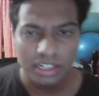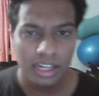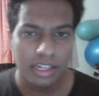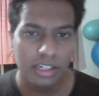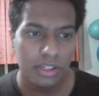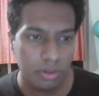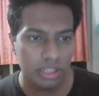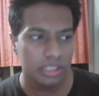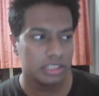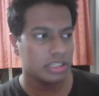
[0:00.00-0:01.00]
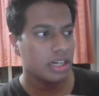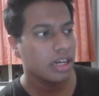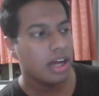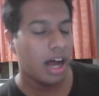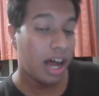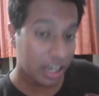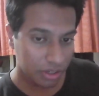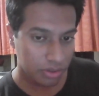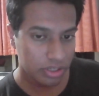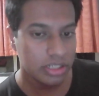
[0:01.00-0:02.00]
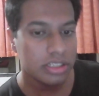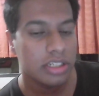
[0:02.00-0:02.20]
Like, Jonas, our Jonas,